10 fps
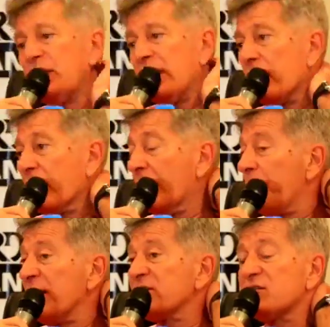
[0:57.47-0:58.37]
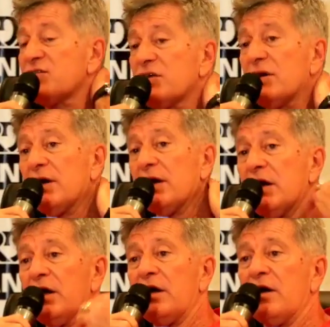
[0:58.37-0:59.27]
in our capacity
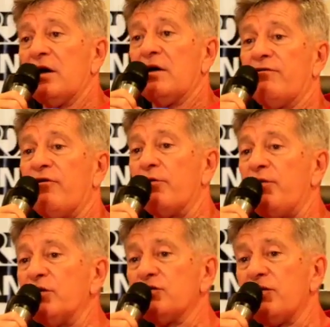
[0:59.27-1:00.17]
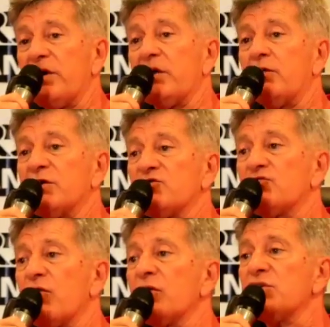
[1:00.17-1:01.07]
for building one
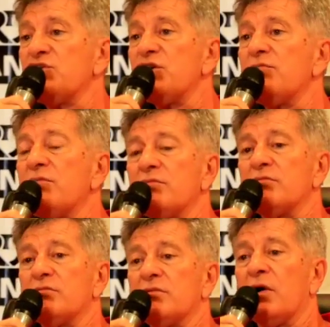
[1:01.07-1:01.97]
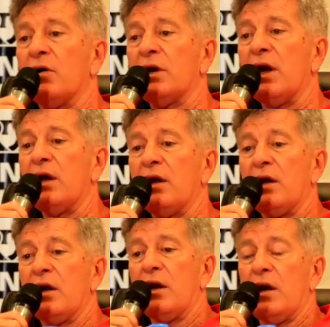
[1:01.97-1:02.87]
strong team. Okay,
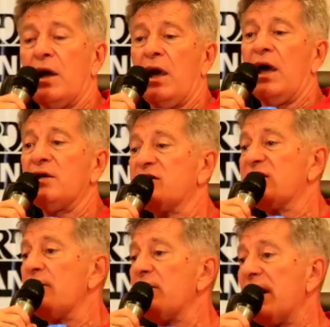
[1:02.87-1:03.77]
uh, the same